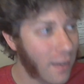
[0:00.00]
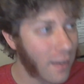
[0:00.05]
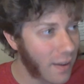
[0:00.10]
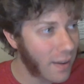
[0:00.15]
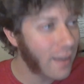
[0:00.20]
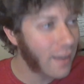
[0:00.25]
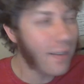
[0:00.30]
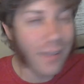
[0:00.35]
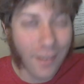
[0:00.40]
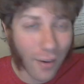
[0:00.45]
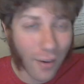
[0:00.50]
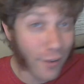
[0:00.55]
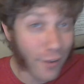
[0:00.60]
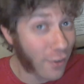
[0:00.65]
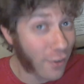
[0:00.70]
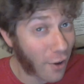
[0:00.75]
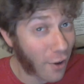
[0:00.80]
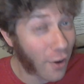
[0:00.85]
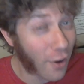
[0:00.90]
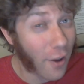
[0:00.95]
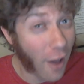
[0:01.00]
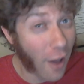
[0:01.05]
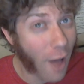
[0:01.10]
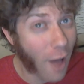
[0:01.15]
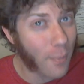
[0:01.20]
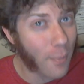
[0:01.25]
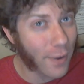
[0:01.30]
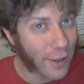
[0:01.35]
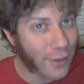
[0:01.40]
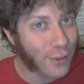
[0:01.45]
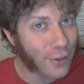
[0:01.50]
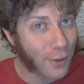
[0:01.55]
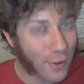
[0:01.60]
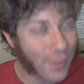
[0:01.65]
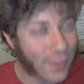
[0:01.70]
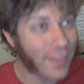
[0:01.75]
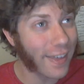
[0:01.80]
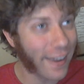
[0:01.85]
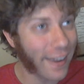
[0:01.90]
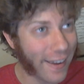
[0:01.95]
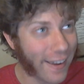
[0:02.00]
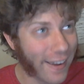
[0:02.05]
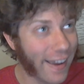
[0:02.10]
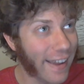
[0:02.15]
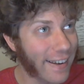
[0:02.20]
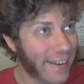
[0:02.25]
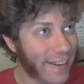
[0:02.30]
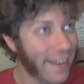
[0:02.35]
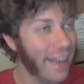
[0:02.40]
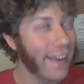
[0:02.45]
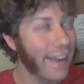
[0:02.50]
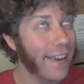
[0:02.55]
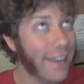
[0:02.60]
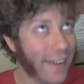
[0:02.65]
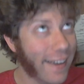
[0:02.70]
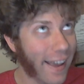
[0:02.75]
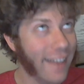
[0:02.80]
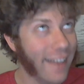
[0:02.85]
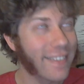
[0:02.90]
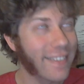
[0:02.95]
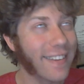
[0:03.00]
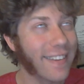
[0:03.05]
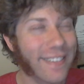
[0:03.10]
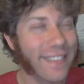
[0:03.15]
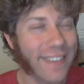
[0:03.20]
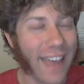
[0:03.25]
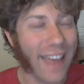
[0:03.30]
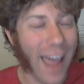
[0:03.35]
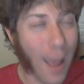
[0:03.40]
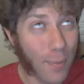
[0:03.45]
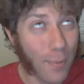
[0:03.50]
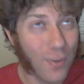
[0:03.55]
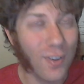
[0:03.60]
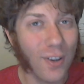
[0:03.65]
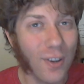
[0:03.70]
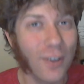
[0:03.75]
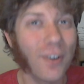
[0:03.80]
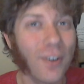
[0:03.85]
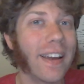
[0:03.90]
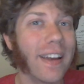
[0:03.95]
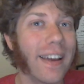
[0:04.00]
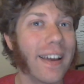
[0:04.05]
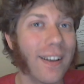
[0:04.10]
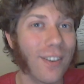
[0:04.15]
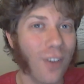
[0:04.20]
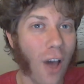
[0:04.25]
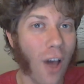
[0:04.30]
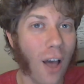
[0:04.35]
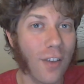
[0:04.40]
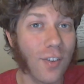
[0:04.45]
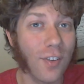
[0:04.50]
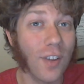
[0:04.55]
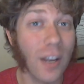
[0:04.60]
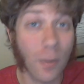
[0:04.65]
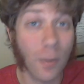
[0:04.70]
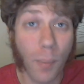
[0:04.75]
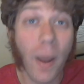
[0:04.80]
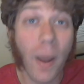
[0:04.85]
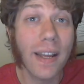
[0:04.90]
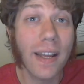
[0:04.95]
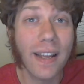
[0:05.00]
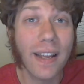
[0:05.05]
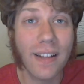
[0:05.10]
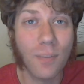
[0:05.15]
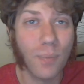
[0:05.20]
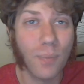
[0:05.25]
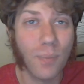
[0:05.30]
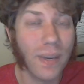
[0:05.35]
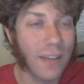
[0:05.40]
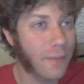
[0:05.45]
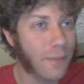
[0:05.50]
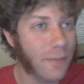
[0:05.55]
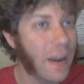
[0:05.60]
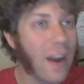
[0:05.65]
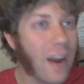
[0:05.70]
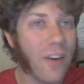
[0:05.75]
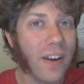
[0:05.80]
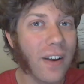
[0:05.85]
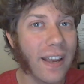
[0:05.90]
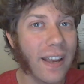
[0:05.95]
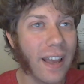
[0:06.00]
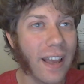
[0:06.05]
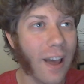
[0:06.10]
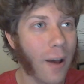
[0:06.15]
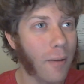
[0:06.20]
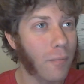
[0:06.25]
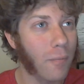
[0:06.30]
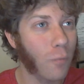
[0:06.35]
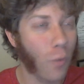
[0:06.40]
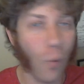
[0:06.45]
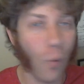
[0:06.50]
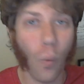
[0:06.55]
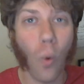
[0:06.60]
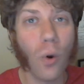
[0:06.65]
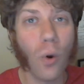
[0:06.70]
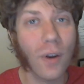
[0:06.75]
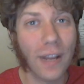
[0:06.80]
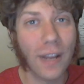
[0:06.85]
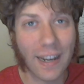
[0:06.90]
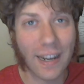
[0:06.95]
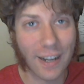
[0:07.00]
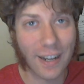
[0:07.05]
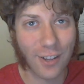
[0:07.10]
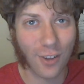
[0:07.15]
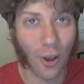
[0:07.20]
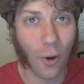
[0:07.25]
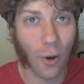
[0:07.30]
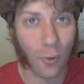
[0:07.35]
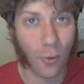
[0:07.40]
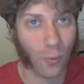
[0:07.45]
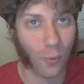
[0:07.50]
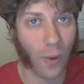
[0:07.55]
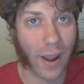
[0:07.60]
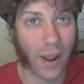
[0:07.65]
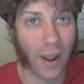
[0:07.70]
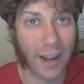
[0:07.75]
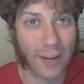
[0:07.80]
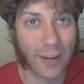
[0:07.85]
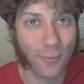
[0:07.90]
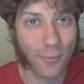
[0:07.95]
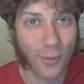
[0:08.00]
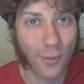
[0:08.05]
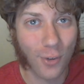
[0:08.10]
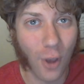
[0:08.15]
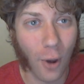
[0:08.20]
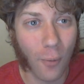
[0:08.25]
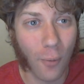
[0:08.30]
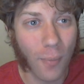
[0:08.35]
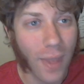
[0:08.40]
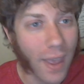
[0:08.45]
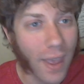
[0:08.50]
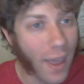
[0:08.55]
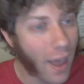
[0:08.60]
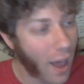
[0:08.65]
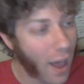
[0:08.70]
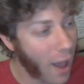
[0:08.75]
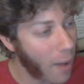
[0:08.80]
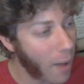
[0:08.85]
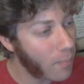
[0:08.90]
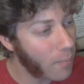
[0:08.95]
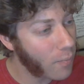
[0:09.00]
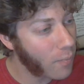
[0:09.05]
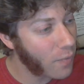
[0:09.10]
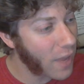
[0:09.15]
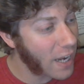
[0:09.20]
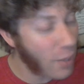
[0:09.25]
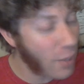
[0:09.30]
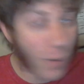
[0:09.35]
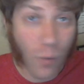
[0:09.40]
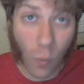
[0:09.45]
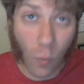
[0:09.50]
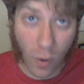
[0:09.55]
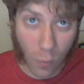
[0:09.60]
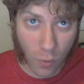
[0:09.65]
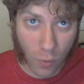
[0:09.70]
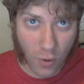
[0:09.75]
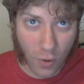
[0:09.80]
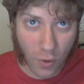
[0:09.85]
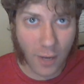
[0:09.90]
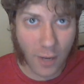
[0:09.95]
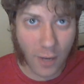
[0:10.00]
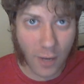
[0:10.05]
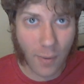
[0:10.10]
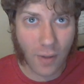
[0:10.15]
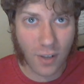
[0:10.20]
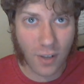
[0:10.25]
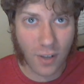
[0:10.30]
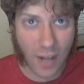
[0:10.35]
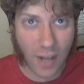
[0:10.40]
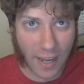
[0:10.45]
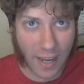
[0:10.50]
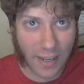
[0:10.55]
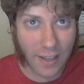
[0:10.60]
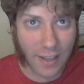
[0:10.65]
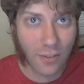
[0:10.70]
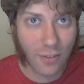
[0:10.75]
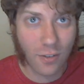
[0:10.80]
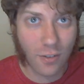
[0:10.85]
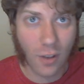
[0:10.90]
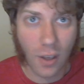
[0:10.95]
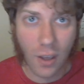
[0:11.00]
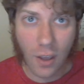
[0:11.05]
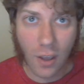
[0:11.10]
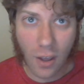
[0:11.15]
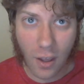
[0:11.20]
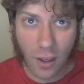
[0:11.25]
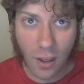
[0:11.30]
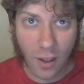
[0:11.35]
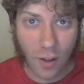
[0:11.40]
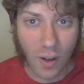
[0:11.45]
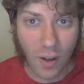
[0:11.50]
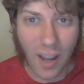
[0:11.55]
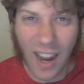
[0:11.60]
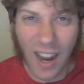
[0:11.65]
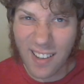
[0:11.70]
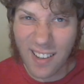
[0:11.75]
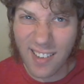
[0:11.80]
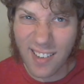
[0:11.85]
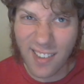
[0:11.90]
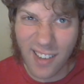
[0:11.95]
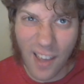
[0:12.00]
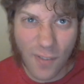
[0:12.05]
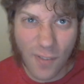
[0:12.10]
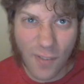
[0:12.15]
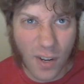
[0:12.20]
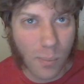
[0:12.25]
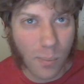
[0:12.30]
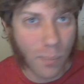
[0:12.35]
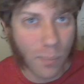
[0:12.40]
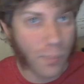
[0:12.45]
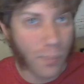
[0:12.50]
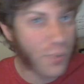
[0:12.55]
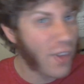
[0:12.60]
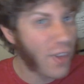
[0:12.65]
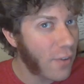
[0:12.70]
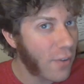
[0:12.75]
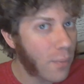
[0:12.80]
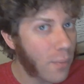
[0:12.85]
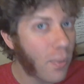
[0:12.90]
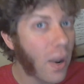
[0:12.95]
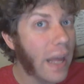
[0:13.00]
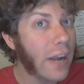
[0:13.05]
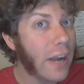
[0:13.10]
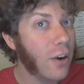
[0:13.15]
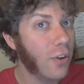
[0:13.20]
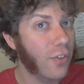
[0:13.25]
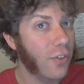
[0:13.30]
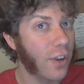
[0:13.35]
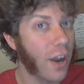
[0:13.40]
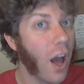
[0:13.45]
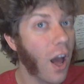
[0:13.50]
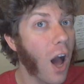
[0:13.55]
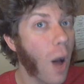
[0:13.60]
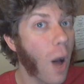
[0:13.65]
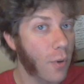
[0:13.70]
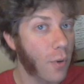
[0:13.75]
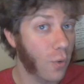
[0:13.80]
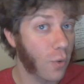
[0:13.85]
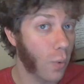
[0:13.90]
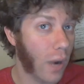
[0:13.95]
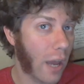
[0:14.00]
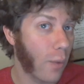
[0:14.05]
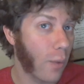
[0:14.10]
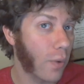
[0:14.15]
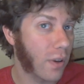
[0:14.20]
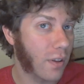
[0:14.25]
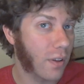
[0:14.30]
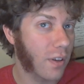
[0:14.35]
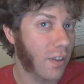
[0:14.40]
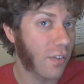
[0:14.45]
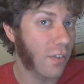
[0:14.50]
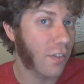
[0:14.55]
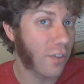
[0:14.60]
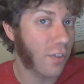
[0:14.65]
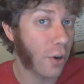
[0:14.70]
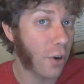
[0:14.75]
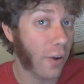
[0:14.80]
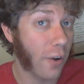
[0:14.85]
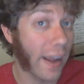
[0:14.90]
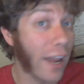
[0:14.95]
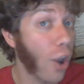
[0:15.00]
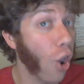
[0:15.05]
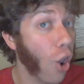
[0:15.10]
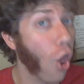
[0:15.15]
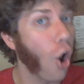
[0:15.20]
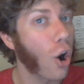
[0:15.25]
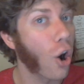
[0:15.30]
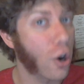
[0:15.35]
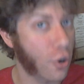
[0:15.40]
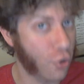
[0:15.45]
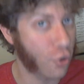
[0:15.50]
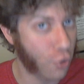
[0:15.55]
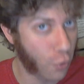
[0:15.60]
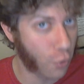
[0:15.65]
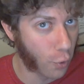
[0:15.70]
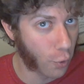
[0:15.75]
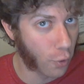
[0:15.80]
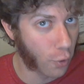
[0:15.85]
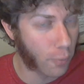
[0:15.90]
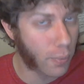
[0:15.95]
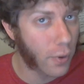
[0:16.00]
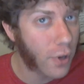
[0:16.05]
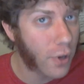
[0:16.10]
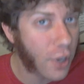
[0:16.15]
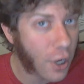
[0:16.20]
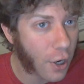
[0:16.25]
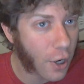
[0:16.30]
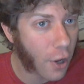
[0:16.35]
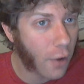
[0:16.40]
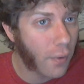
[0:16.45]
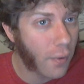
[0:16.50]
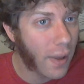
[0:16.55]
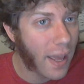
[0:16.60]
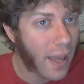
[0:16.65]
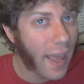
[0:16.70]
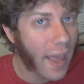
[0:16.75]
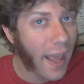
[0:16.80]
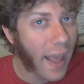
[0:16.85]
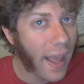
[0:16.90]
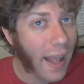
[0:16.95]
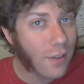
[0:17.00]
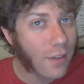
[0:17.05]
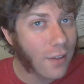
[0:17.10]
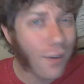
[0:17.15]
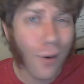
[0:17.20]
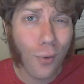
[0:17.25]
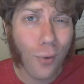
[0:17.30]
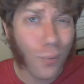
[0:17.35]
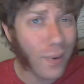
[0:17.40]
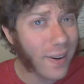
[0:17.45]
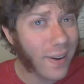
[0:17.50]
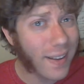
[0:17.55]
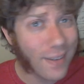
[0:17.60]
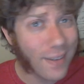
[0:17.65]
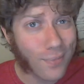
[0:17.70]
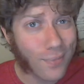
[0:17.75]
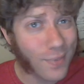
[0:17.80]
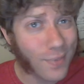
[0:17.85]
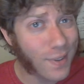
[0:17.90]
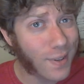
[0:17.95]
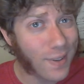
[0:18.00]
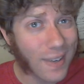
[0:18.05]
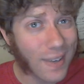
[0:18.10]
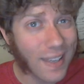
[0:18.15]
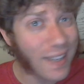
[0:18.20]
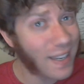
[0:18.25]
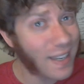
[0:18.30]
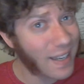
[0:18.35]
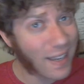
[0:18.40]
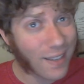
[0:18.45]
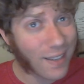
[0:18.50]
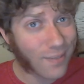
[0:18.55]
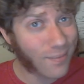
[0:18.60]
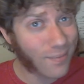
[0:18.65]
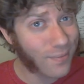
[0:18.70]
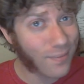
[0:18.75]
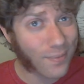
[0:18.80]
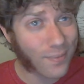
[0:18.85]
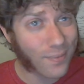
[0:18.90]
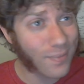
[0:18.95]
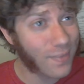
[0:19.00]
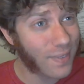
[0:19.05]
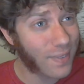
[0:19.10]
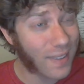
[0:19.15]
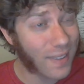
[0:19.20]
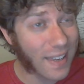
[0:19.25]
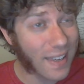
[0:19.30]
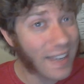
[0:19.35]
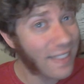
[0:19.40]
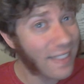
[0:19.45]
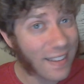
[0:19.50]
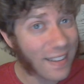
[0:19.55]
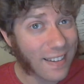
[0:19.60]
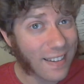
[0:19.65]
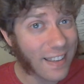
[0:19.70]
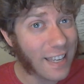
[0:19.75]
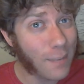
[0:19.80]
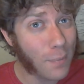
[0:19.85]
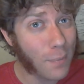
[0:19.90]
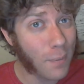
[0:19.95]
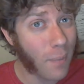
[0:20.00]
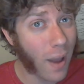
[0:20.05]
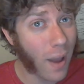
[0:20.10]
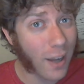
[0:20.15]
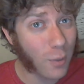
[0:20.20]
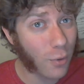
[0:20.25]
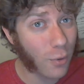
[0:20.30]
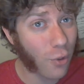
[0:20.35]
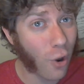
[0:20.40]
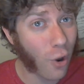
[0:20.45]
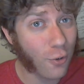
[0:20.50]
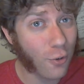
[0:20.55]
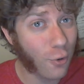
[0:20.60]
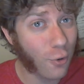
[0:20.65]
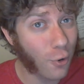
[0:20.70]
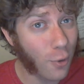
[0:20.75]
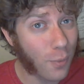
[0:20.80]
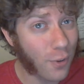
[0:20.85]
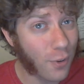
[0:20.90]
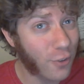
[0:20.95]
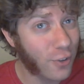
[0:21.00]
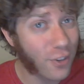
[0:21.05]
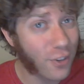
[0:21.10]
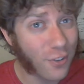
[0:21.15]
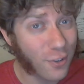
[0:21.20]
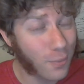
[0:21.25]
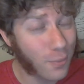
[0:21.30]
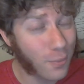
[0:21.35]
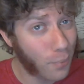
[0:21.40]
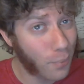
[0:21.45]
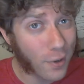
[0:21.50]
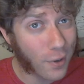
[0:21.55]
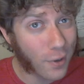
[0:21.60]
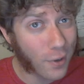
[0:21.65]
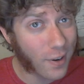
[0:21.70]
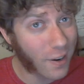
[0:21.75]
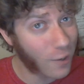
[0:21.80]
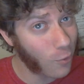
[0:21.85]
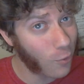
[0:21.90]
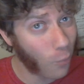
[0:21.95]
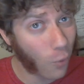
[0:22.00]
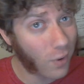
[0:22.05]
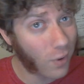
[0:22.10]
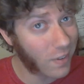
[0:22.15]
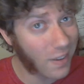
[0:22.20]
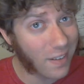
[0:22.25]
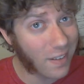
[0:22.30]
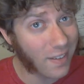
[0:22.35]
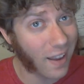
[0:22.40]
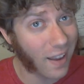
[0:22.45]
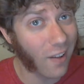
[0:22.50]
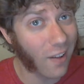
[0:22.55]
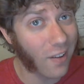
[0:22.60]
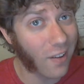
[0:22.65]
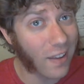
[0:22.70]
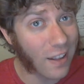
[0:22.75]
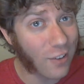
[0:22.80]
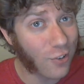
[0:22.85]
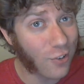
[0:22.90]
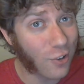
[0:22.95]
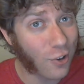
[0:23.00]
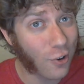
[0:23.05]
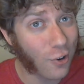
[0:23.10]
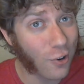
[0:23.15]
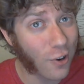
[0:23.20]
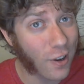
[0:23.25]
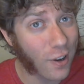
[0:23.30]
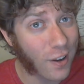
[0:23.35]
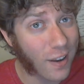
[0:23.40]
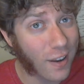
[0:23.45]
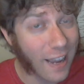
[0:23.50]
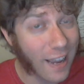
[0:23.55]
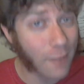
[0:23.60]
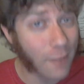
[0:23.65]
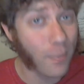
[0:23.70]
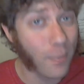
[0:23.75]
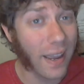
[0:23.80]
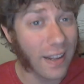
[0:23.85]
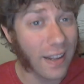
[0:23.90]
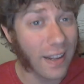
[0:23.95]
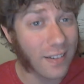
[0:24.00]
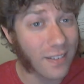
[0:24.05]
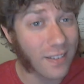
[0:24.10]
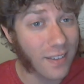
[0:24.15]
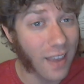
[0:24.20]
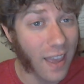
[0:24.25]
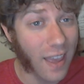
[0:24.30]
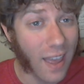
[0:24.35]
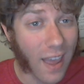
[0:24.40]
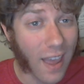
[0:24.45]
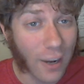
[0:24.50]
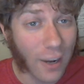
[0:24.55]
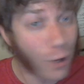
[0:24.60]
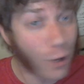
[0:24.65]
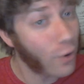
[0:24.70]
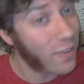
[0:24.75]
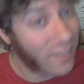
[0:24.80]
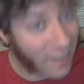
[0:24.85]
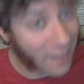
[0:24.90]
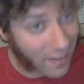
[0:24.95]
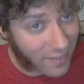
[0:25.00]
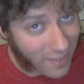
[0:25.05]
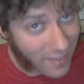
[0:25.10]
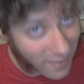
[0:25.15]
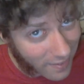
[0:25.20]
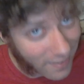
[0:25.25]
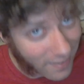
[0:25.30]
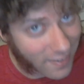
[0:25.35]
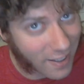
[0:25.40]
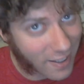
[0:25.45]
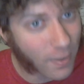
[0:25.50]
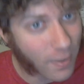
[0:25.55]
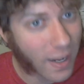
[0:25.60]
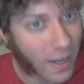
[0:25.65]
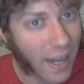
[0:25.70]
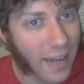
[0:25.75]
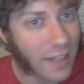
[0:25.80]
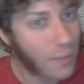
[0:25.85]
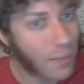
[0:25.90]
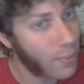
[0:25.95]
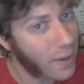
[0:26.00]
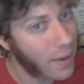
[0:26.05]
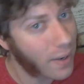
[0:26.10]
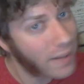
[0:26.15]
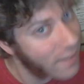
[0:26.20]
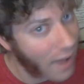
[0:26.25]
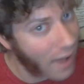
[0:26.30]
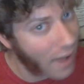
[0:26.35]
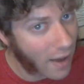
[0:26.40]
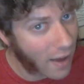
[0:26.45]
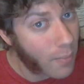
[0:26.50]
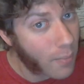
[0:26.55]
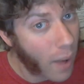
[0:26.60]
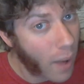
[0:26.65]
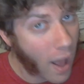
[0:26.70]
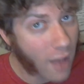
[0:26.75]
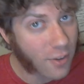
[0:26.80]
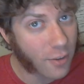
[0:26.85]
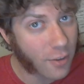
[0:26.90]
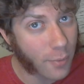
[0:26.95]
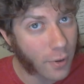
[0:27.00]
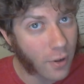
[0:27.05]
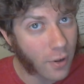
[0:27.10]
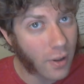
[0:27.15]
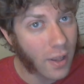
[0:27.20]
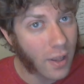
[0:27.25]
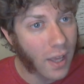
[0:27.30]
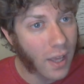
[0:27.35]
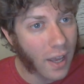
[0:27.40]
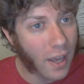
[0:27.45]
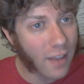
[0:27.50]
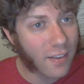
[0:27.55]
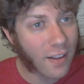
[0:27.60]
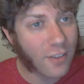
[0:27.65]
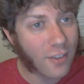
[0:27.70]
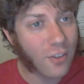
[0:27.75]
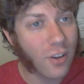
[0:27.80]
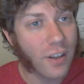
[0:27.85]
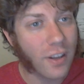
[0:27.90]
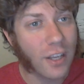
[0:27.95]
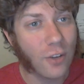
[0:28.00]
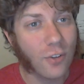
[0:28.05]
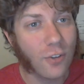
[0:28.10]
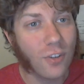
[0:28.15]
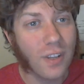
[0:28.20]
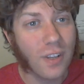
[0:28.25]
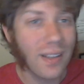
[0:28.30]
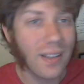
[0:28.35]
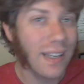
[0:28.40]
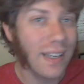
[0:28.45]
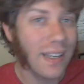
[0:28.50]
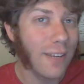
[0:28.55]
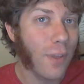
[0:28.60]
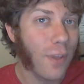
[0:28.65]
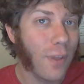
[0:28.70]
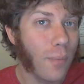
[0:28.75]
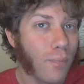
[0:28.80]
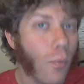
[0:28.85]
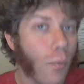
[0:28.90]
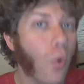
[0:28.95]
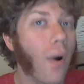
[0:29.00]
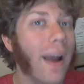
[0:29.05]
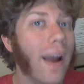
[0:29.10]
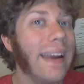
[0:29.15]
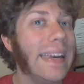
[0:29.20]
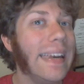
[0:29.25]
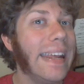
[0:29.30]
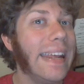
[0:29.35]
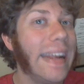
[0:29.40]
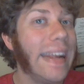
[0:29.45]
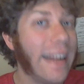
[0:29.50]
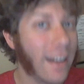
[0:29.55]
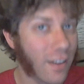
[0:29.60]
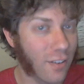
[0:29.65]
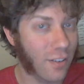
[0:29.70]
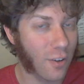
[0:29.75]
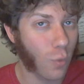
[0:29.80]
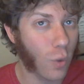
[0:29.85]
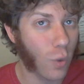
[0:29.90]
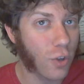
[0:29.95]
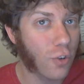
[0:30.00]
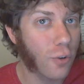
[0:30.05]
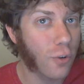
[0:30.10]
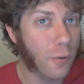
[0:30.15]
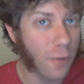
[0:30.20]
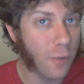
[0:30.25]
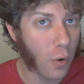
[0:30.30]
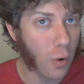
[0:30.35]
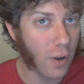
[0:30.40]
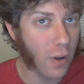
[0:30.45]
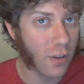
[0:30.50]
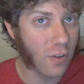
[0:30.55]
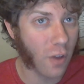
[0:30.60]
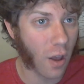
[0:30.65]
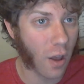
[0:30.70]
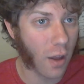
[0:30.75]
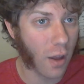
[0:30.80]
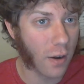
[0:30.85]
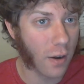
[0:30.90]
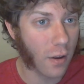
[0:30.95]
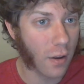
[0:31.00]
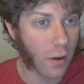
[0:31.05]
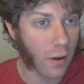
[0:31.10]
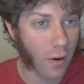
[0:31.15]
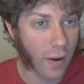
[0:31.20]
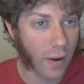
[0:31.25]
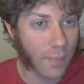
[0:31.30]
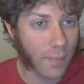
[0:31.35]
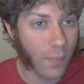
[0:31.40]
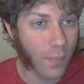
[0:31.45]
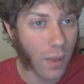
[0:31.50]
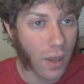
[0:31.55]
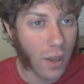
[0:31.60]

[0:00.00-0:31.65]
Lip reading: isn't as uncommon as you think, and yes, it's absolutely exhausting, but it can be very rewarding in its own way. So, anyway, what we're talking about today is kind of seven players and up is what I would consider a large group, you know? And really, the key thing to keep in mind with large groups is just to put a little more detail into your campaigns. I know it sounds a little intimidating, but it's not impossible. Essentially, you just need to give them more ideas in which to focus on, all right?